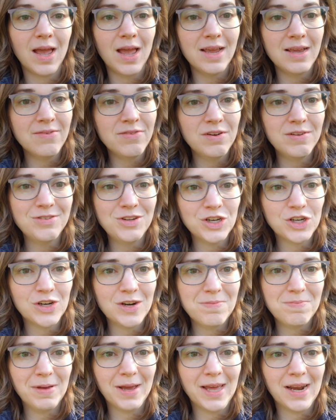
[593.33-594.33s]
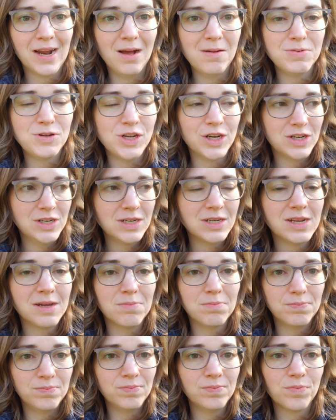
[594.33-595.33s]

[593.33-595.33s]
even if she couldn't pick it up, she could